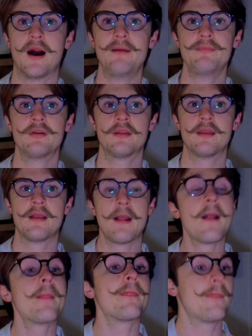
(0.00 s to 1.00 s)
up,
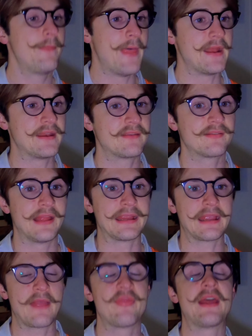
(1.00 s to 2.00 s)
then it's
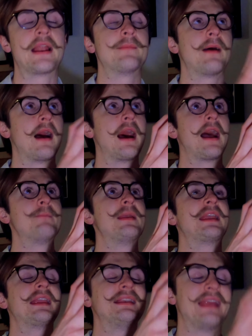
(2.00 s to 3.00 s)
like, then I'm, I'm
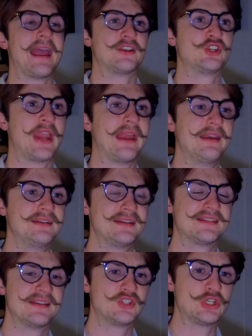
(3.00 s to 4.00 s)
making an educated
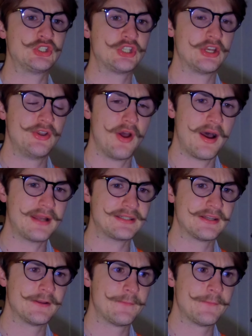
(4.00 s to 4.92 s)
decision to not